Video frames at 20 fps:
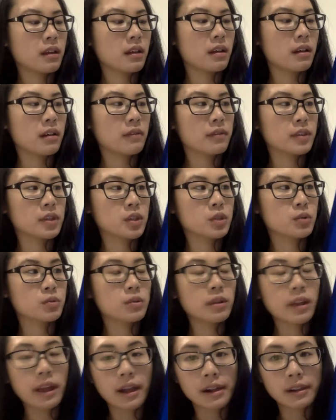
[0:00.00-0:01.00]
of the school
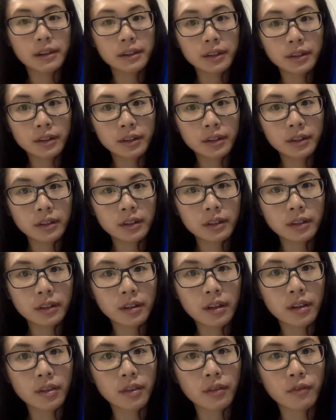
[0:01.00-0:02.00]
calendar
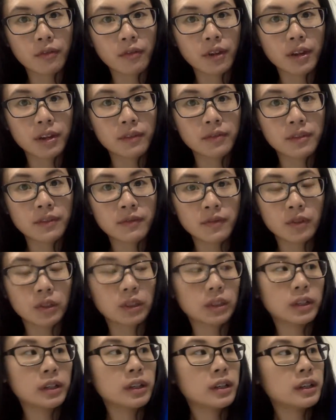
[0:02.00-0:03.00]
on the front of the
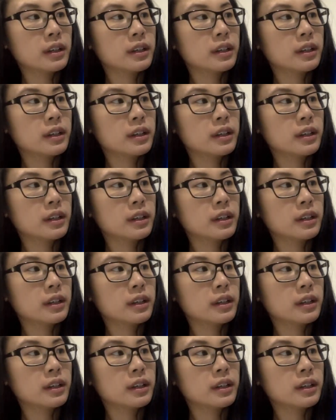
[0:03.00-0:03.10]
folder,